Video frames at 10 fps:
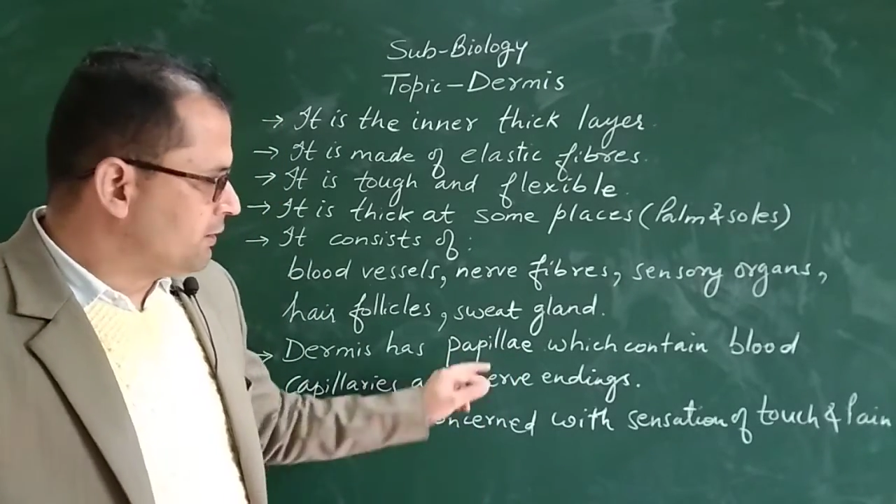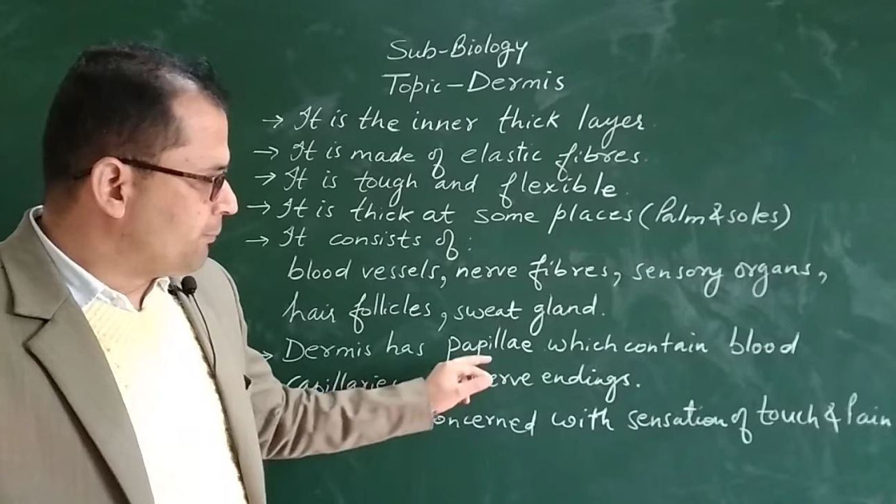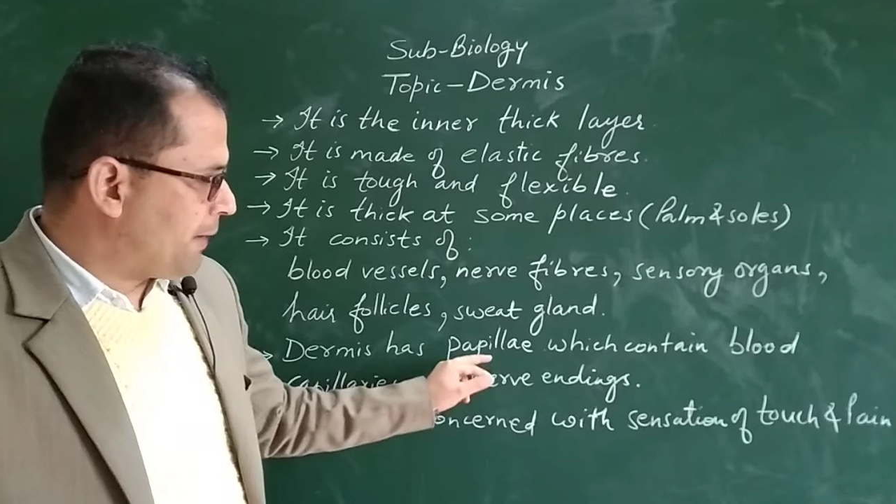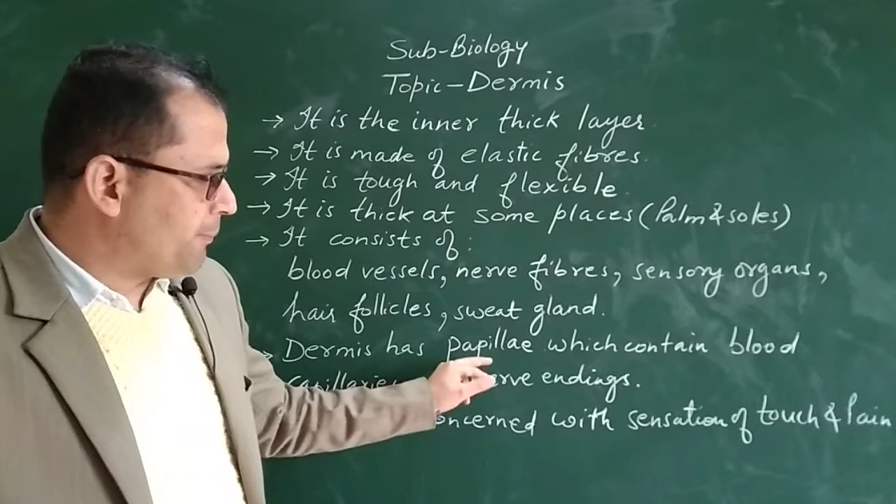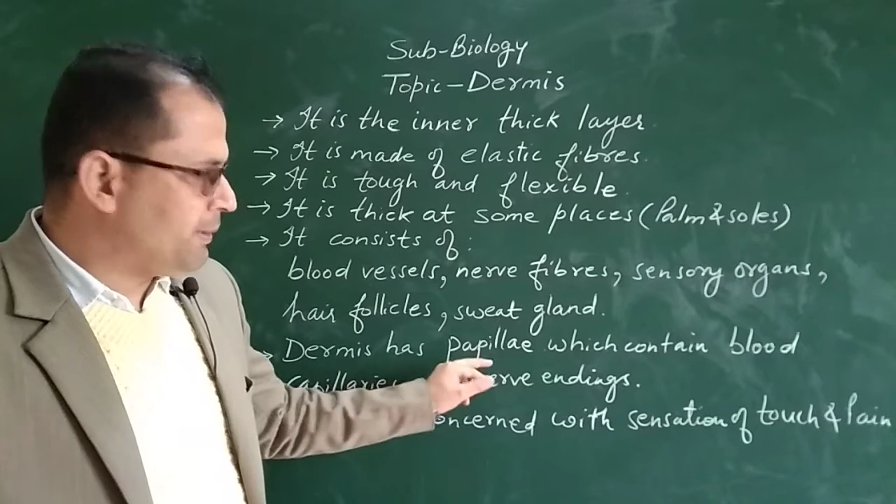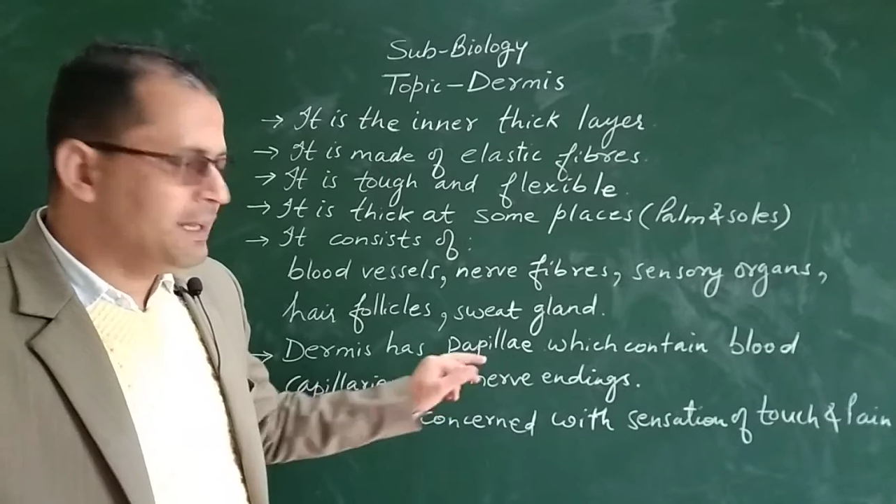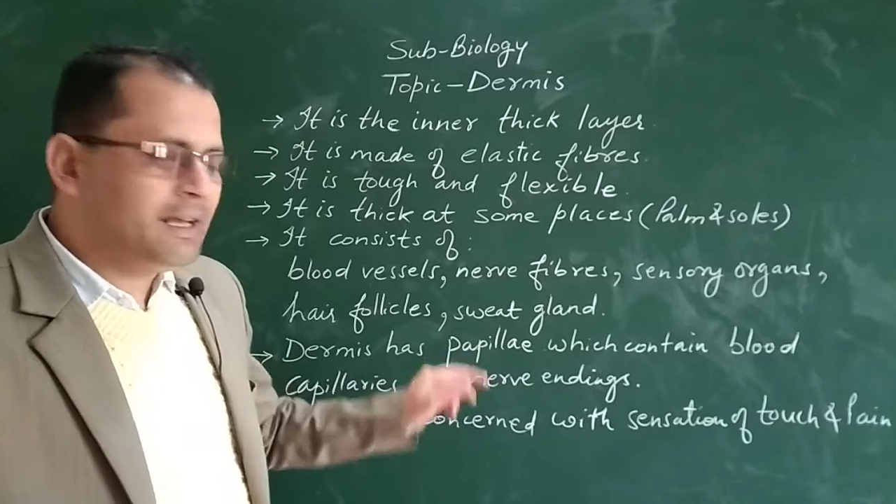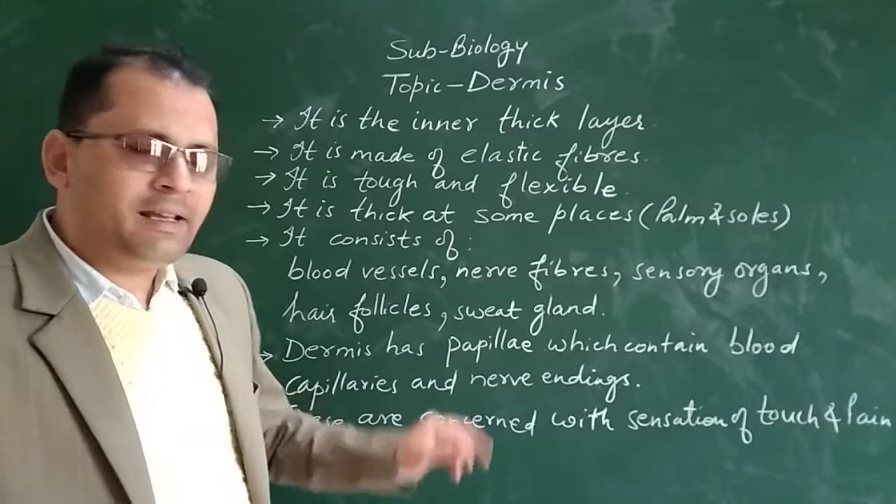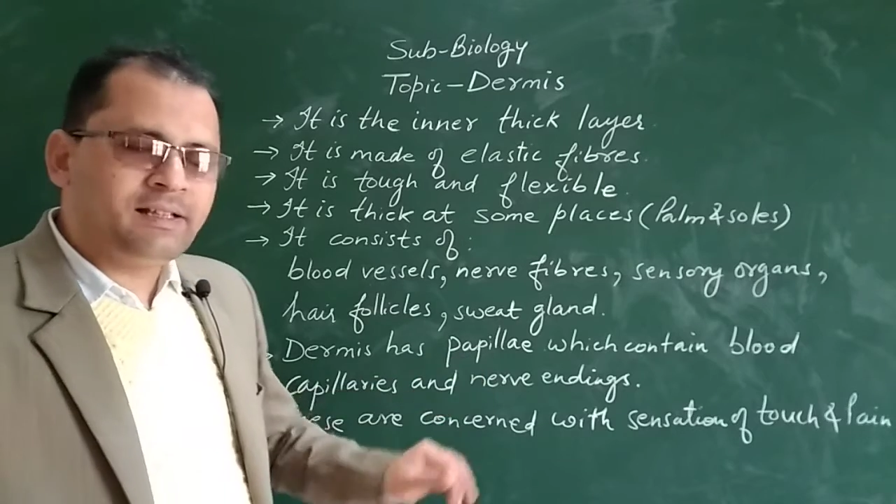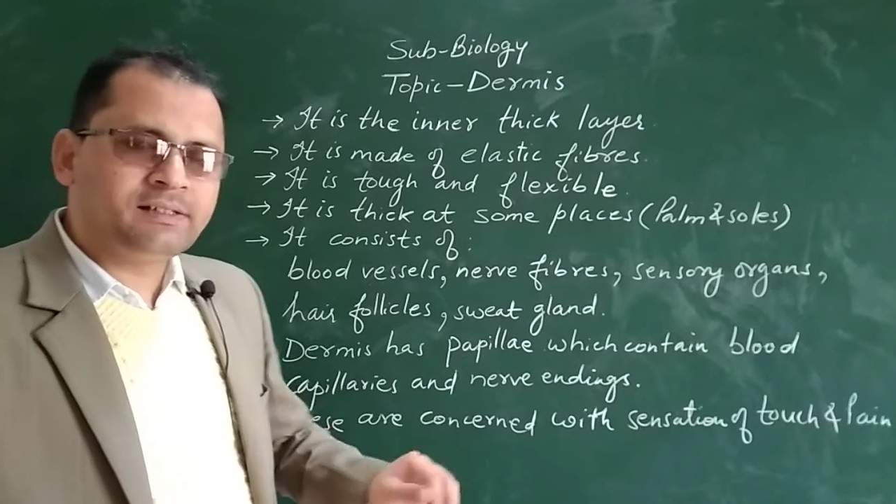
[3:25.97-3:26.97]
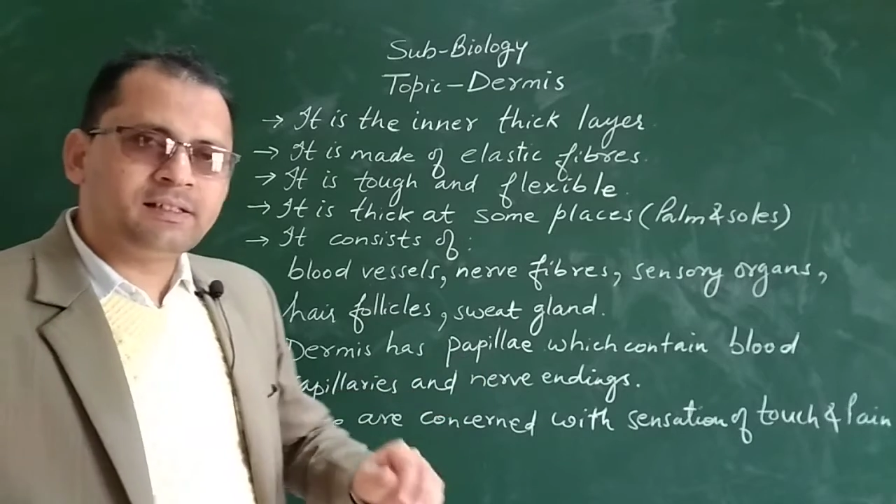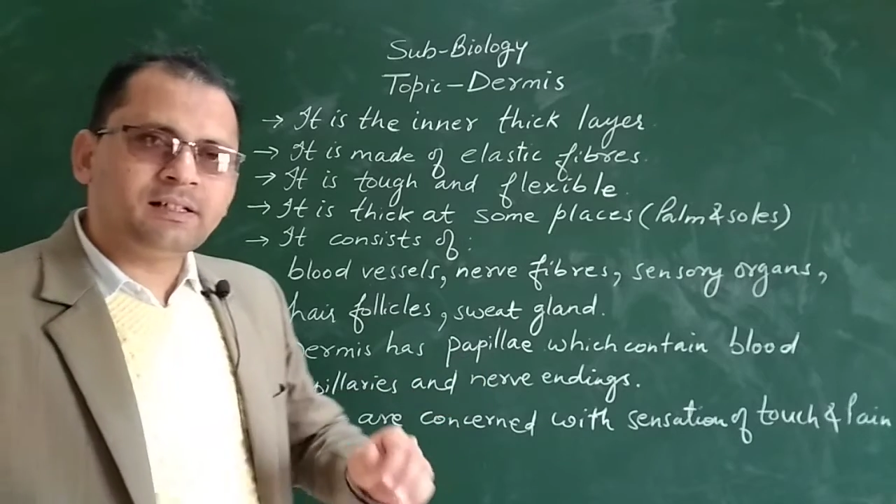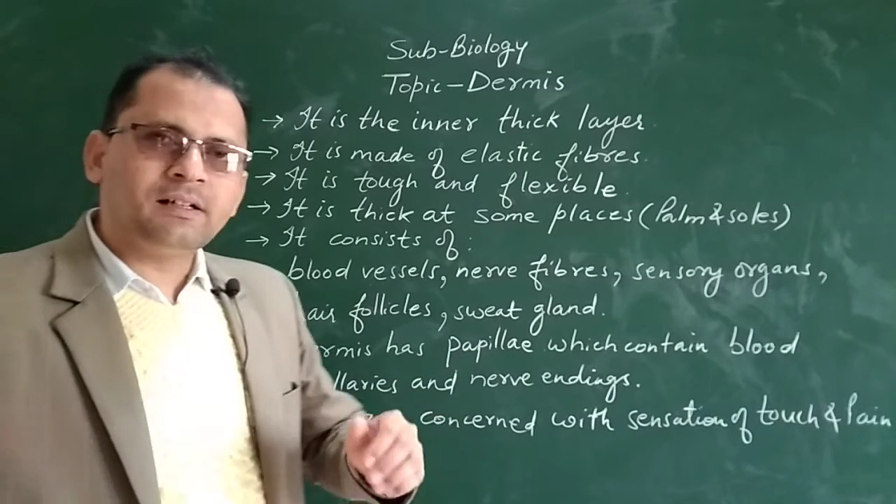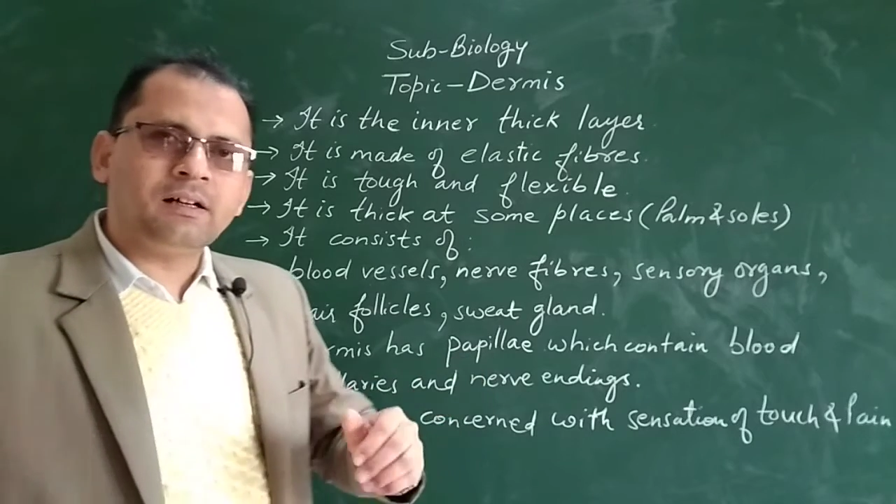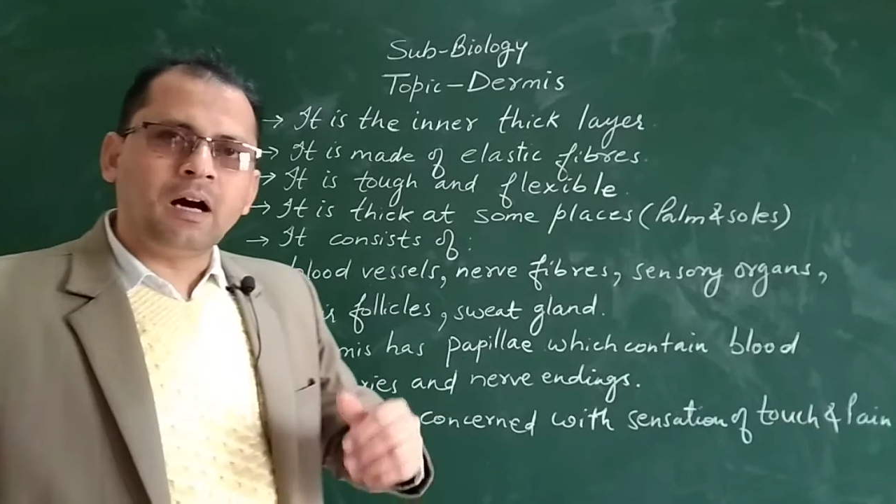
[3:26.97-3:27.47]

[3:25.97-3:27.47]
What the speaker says: Papillae is the